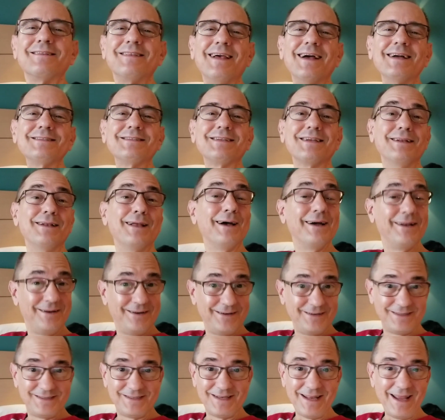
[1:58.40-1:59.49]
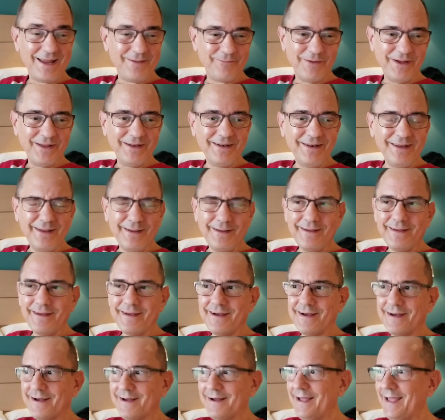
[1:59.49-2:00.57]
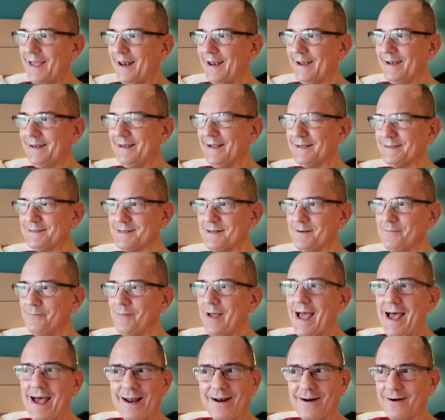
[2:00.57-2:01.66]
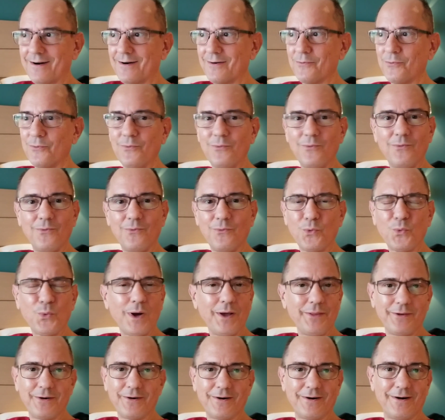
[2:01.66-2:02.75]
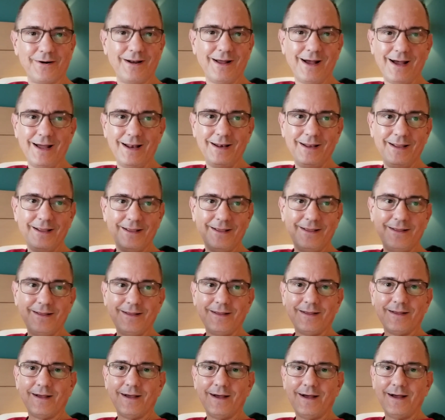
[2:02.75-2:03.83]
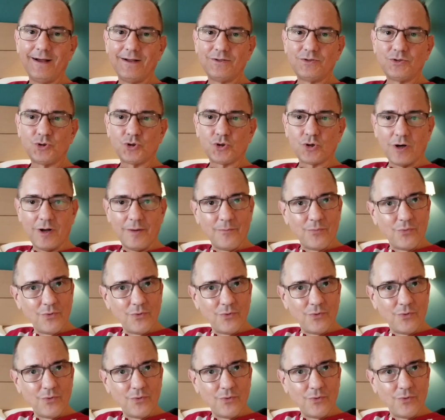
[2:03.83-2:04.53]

That's an understatement, uh, and it doesn't matter whether or not uh, Trump